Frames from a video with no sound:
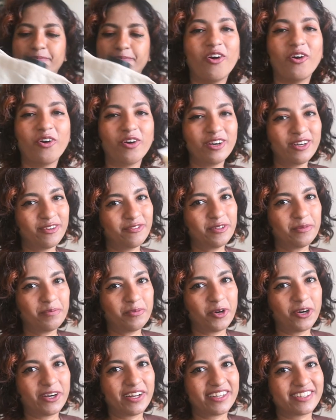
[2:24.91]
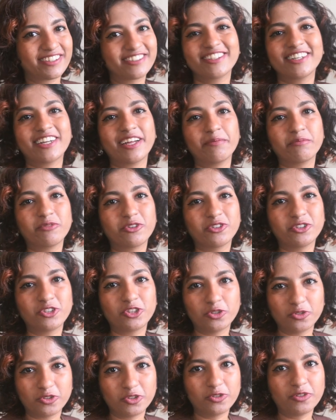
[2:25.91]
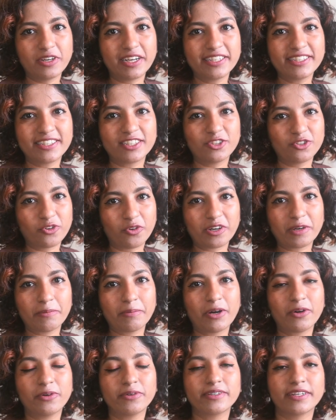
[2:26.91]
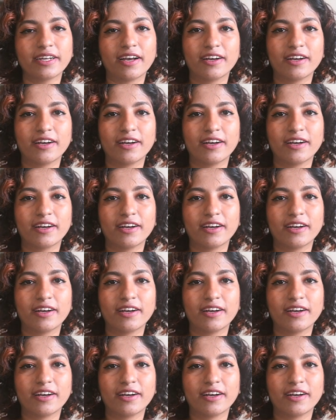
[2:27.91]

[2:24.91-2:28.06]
All of the products that I'm going to show you guys and talk about